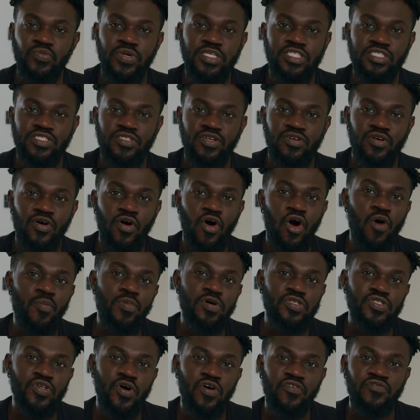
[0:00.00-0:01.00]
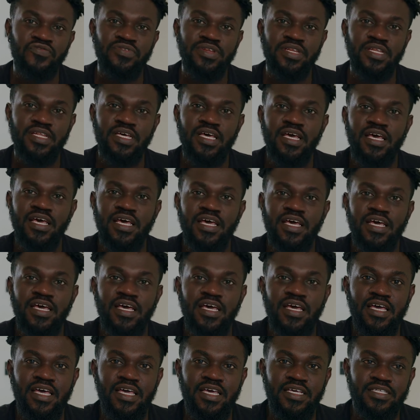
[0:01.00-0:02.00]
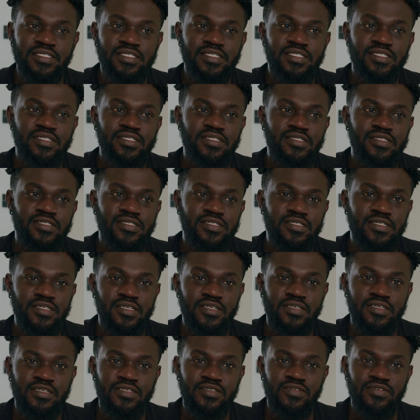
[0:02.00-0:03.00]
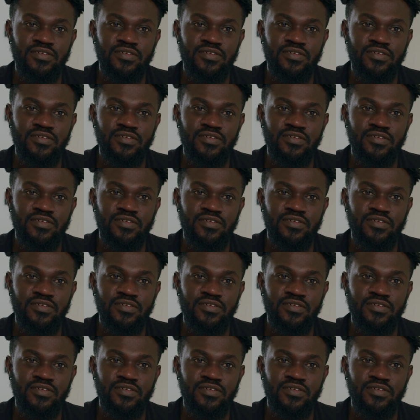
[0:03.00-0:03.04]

which almost often is